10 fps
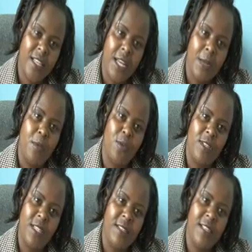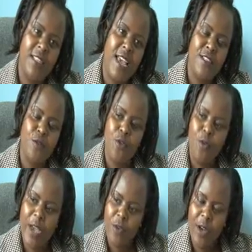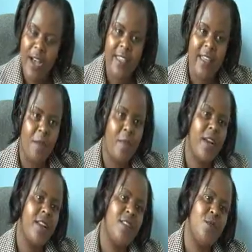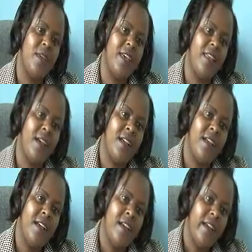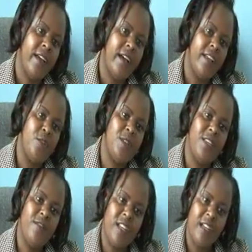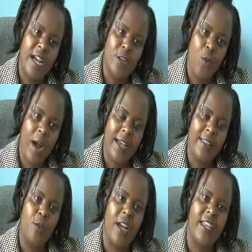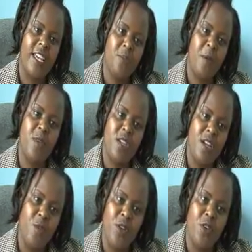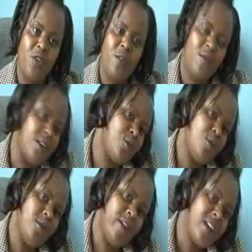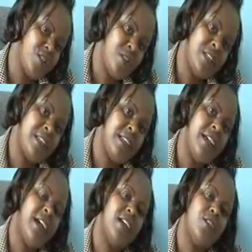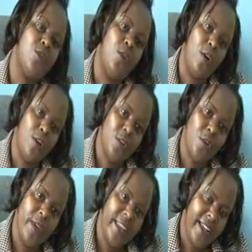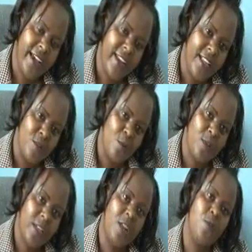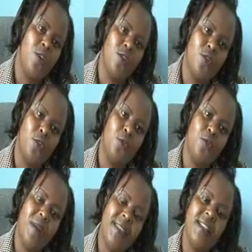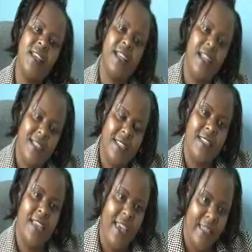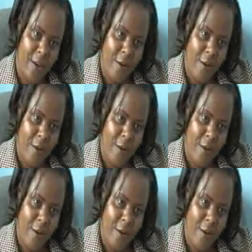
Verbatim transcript: mm-hmm. because it's easier in school where you gather the parents together, mm-hmm. And you see, even at work, you can get permission when you're going for a school function. Mm-hmm. So also we encourage schools, and we also do monthly classes here in the